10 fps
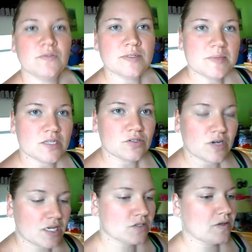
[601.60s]
I moved him
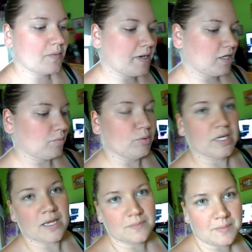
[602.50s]
yesterday so that way I could
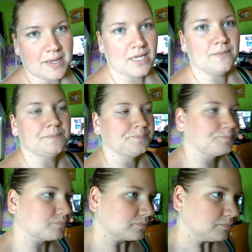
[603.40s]
bring him to bed.
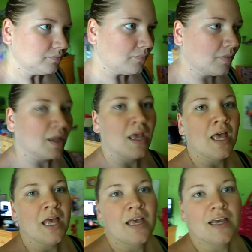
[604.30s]

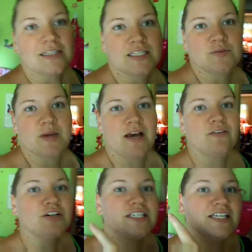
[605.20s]
And since we
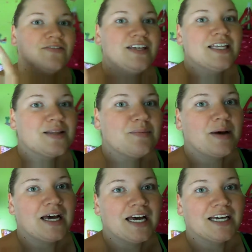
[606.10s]
have our TV in the
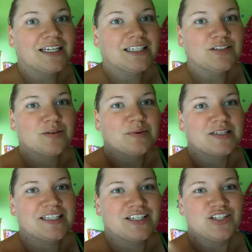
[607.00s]
back, and you can
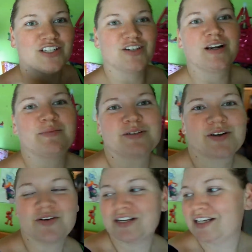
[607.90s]
probably see she's in her aprons
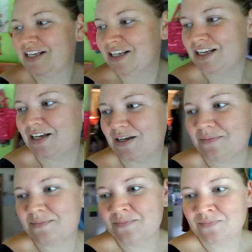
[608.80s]
going,
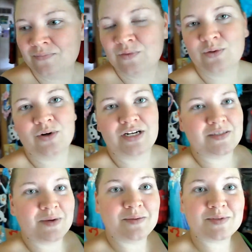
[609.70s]

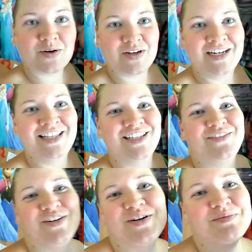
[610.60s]
organized mom's going in the
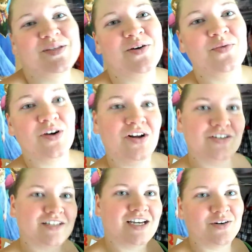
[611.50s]
living room, so we're
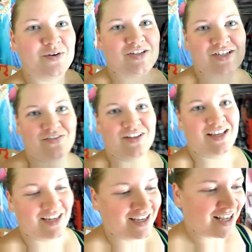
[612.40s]
all just kind of watching
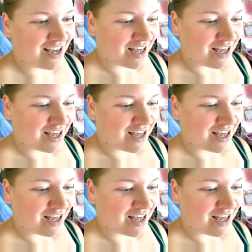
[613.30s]
everything.